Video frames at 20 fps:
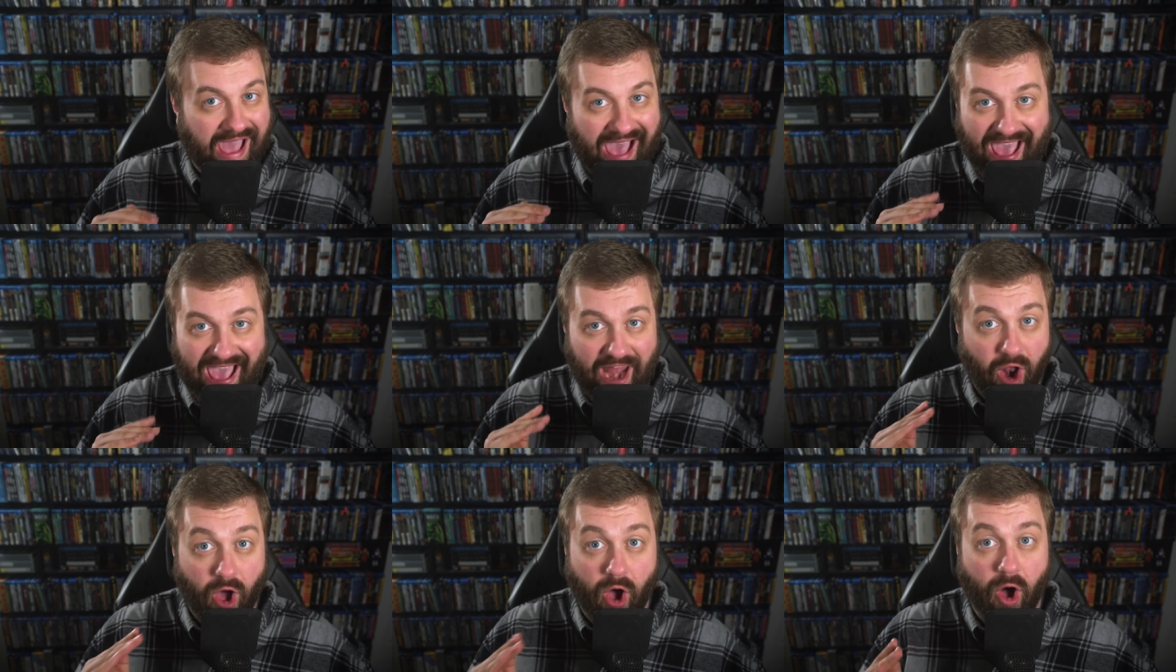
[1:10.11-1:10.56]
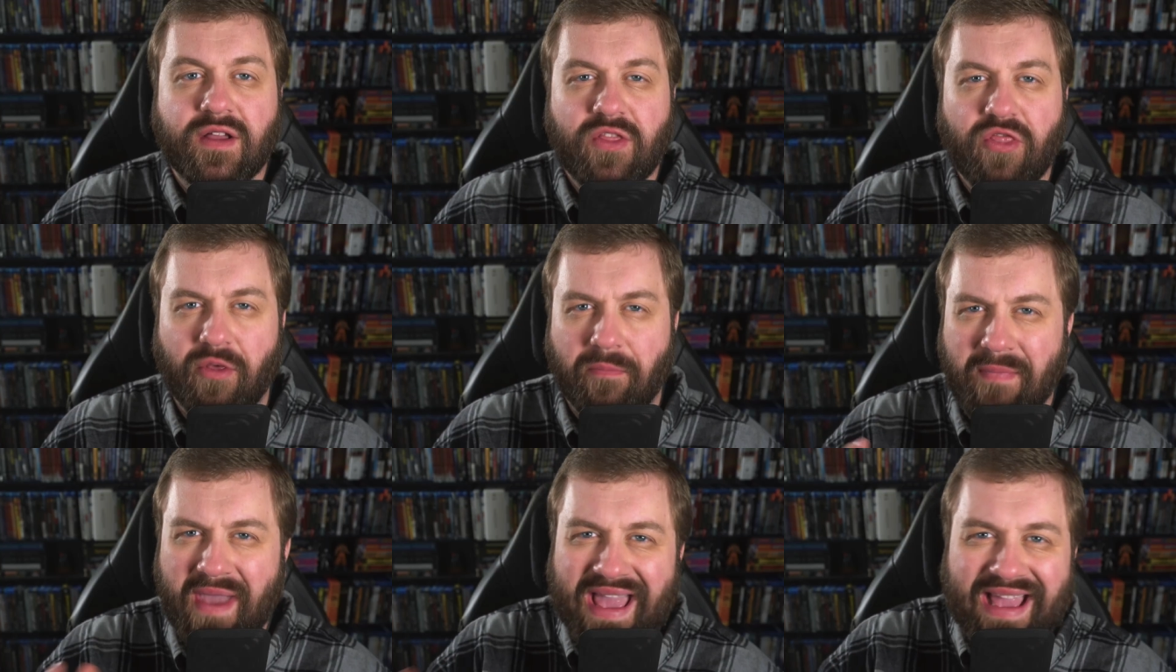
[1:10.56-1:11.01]
at all.
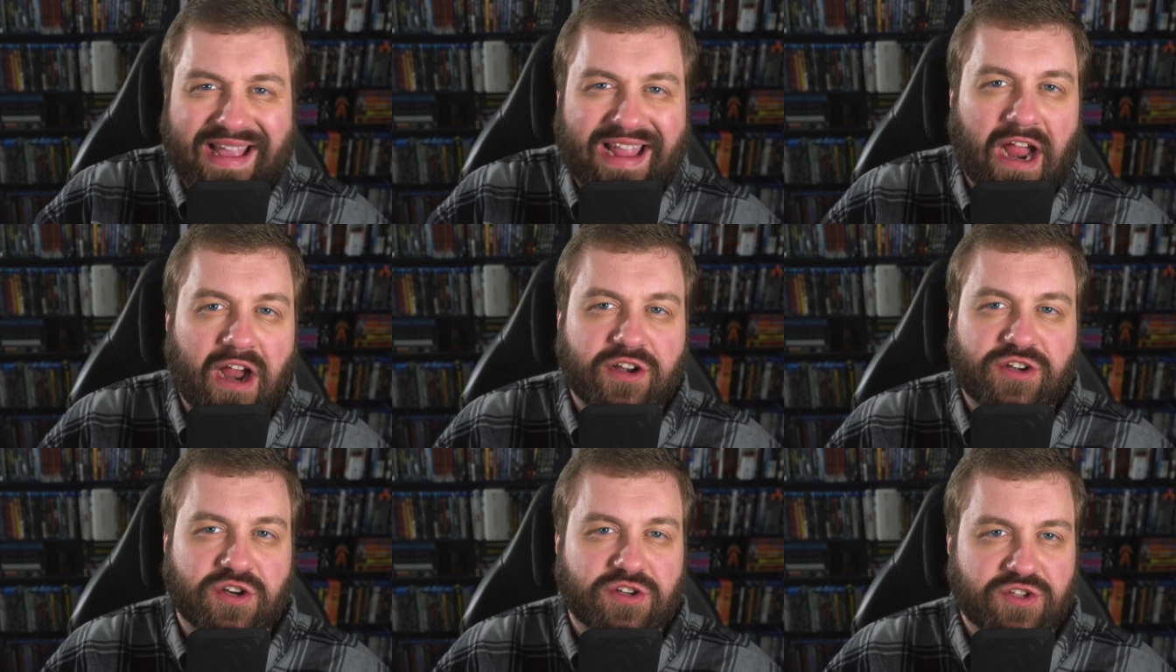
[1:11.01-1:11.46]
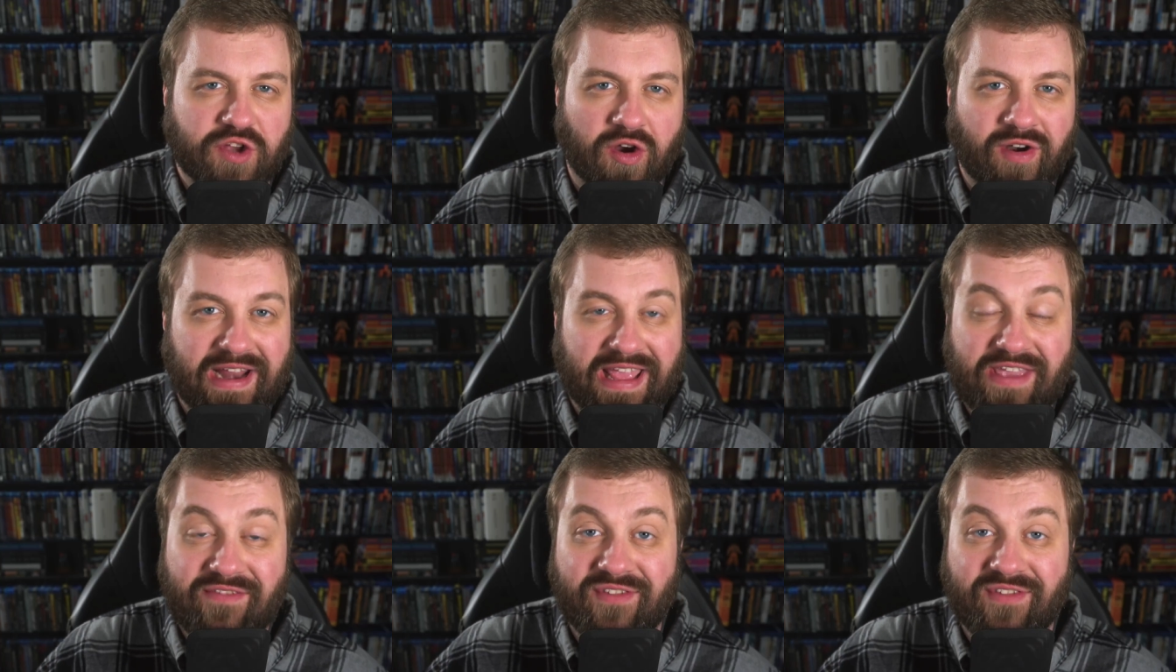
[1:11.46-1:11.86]
The main characters aren't even